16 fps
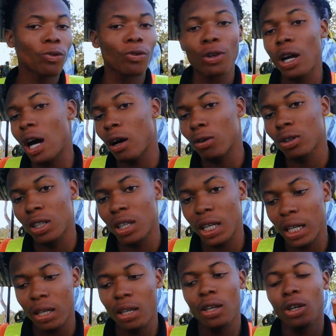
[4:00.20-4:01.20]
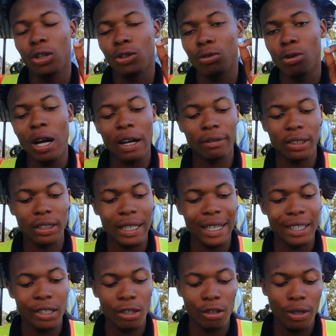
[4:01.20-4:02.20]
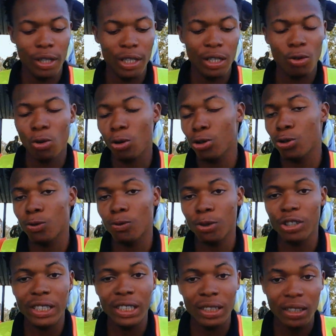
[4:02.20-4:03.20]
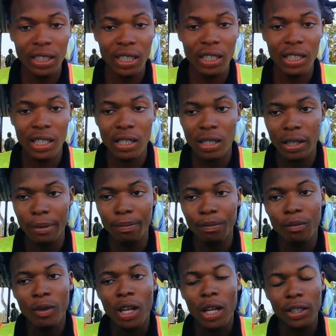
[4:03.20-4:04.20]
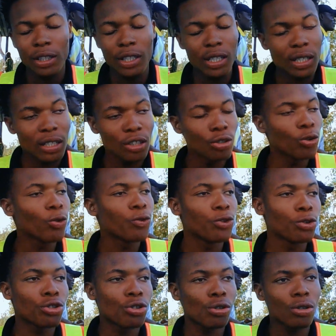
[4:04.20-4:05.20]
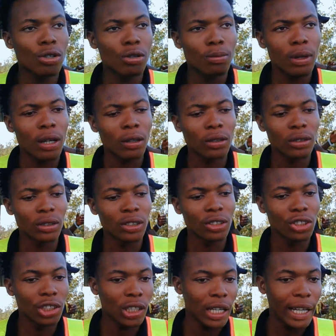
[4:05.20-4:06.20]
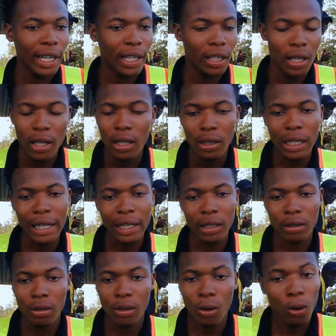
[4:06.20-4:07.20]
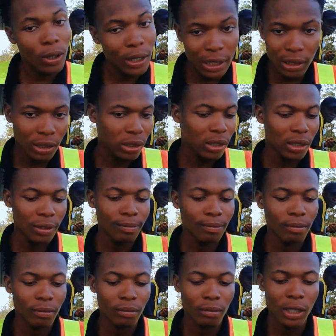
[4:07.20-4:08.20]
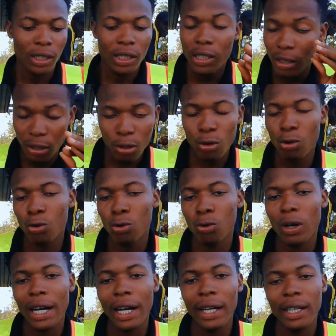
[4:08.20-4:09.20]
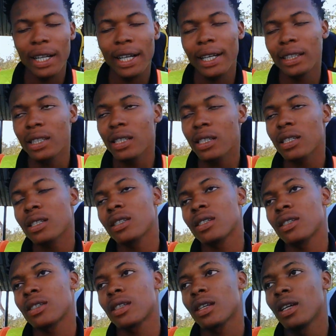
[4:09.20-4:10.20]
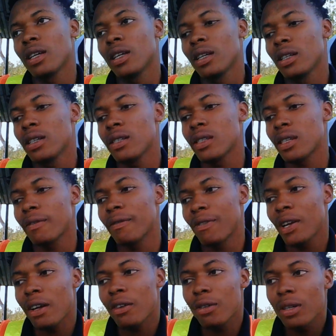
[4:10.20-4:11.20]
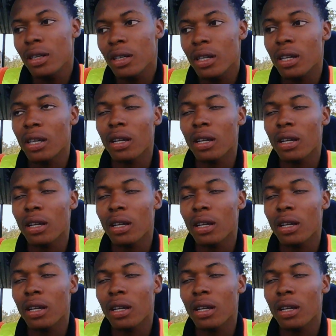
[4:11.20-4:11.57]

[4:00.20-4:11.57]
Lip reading: of you out there, you have this idea already, or you've already seen these new features about DJI. Like, honestly, it's cool, and I think it's a very